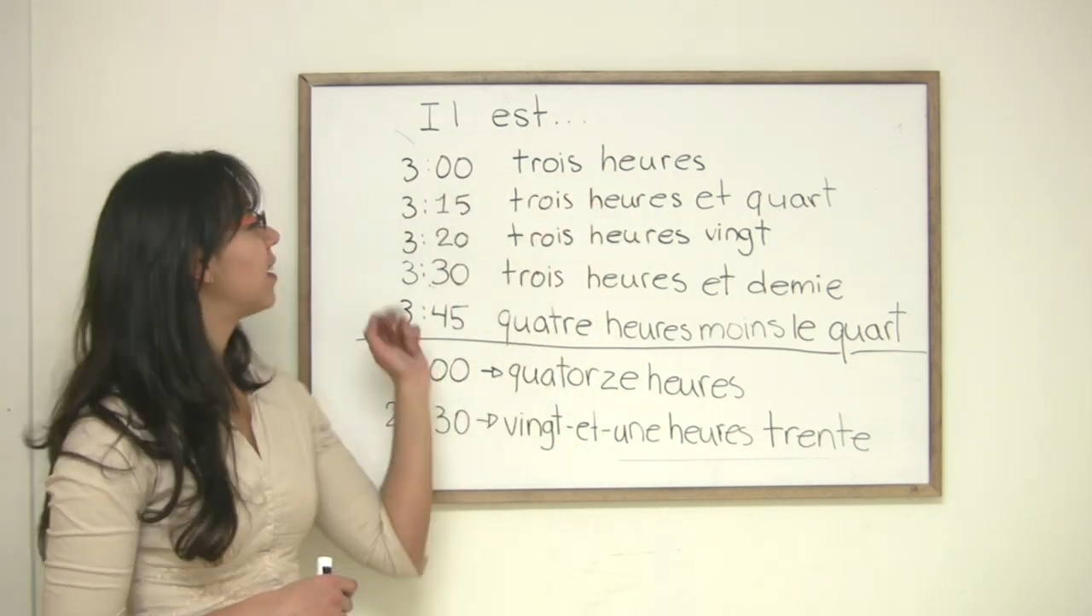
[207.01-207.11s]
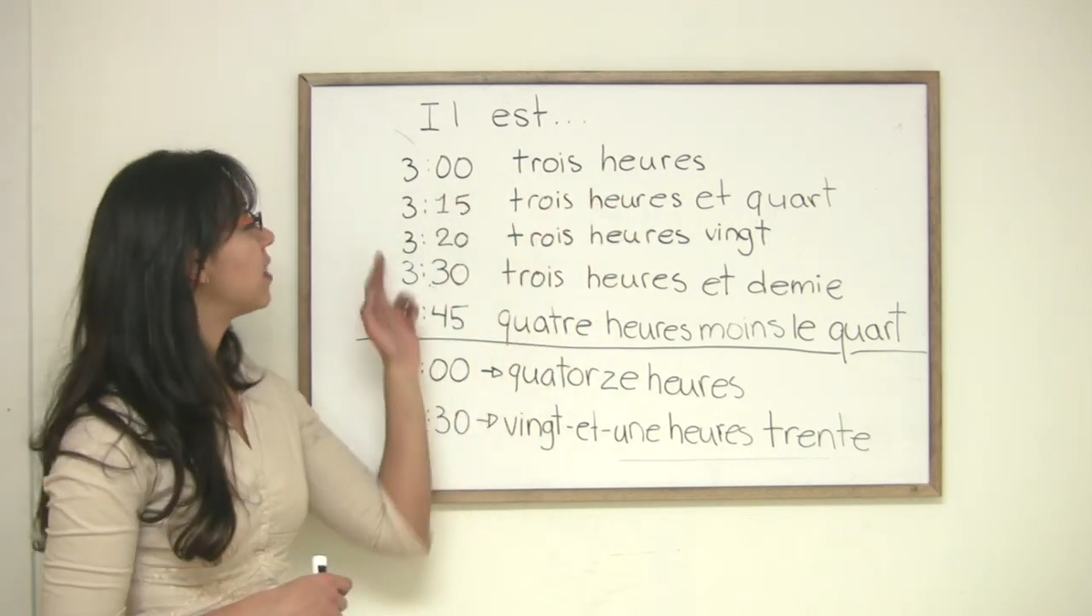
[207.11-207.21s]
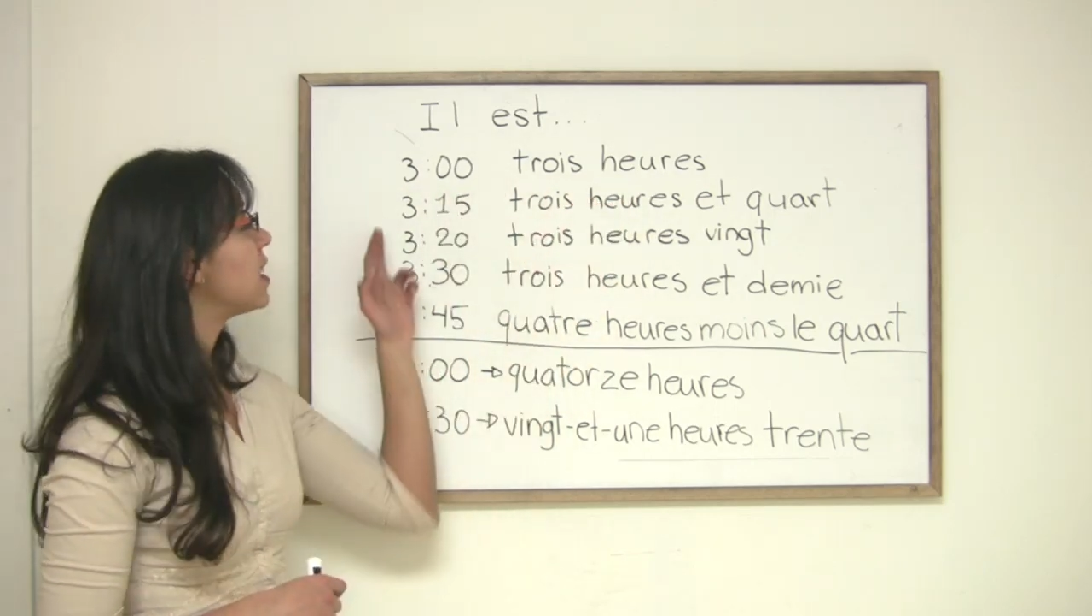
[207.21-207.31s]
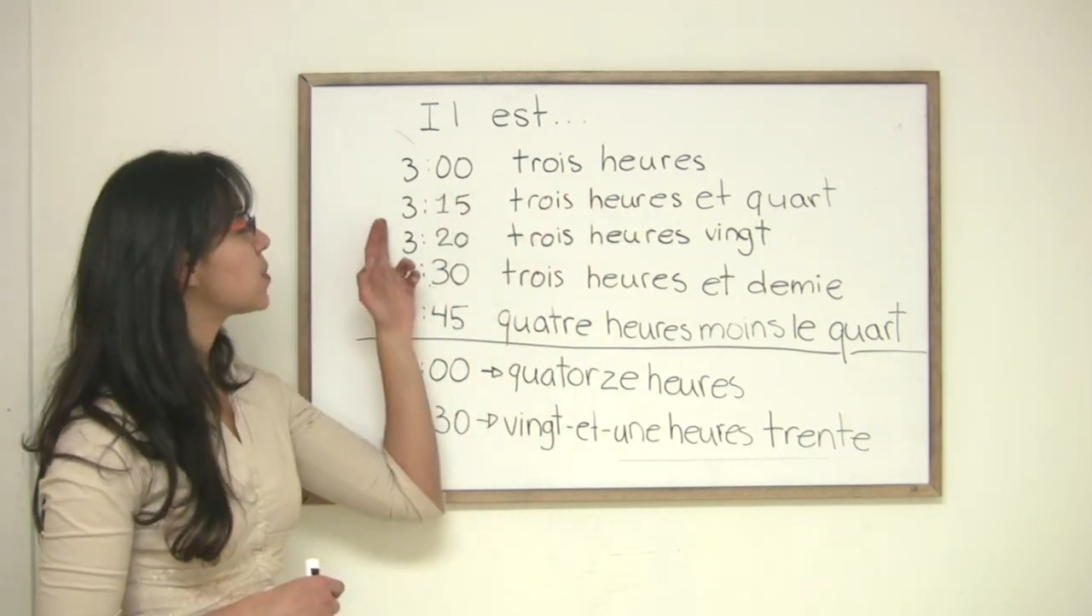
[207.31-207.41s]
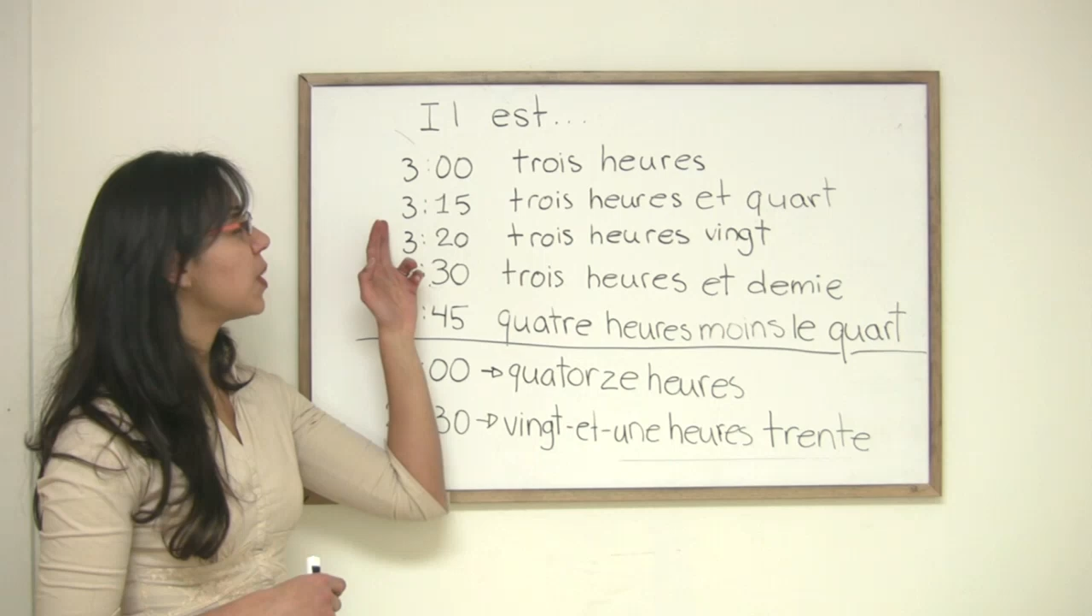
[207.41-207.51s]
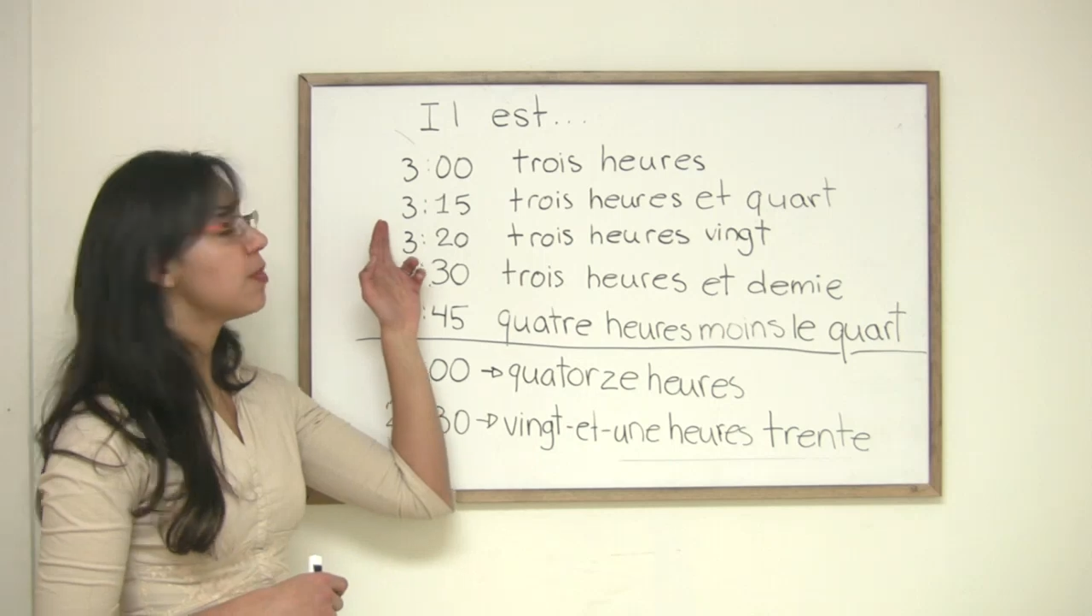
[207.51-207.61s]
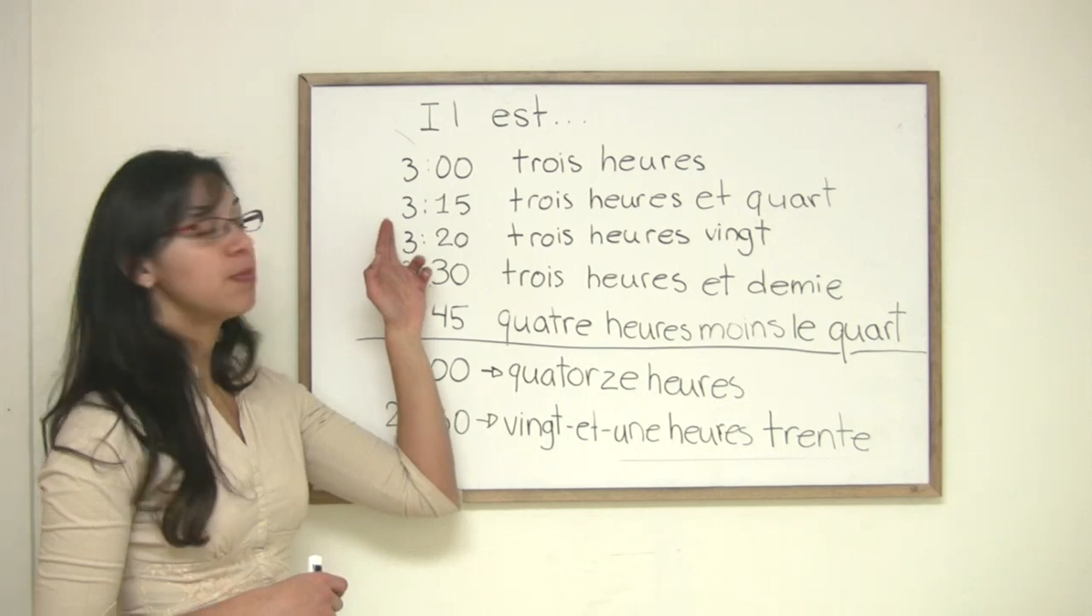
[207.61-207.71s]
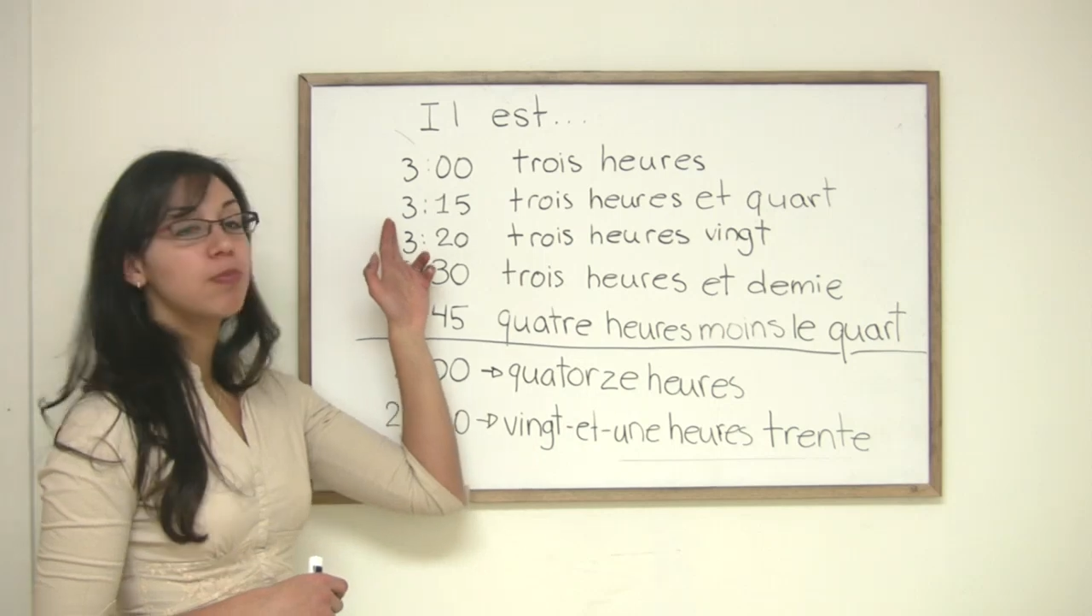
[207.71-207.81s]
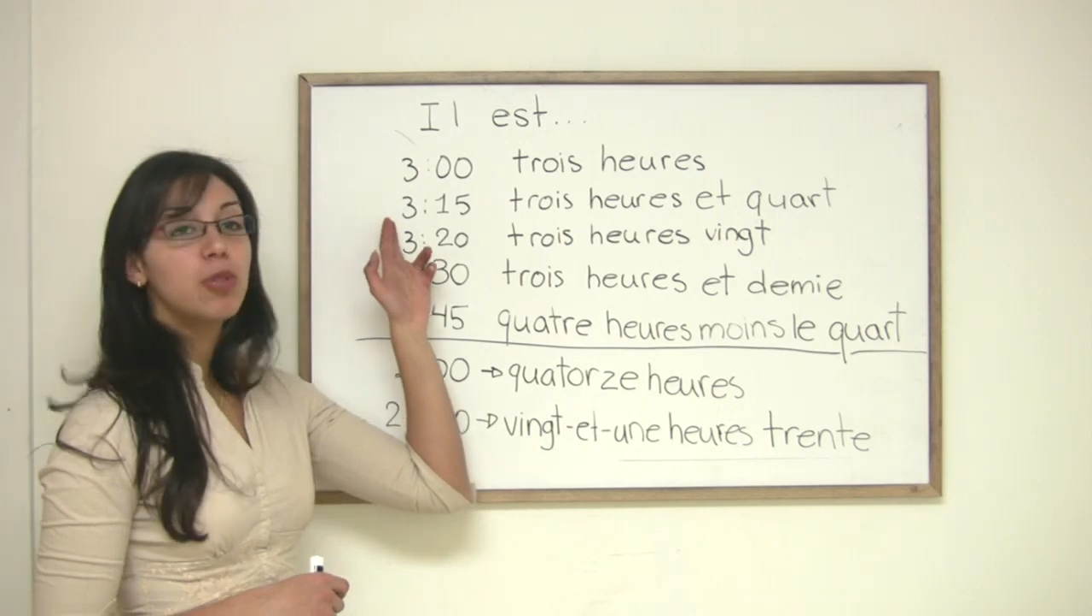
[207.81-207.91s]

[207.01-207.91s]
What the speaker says: This one,